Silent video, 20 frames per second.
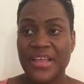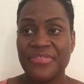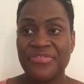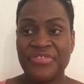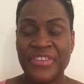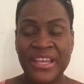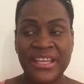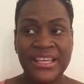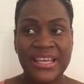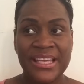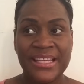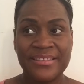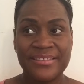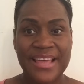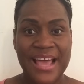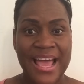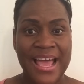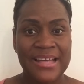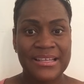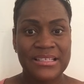thinking
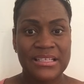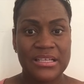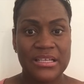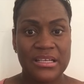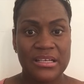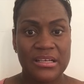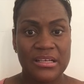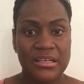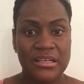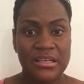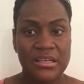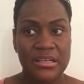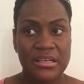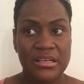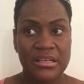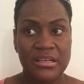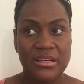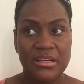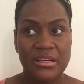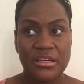that
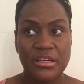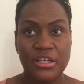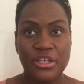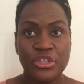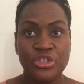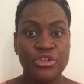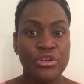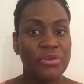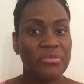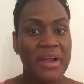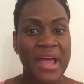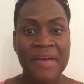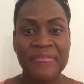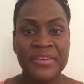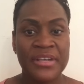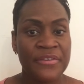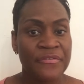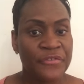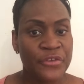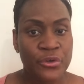you don't have
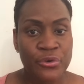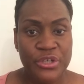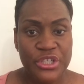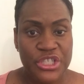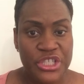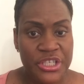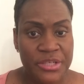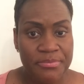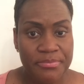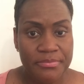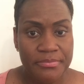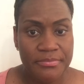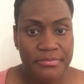enough viewership.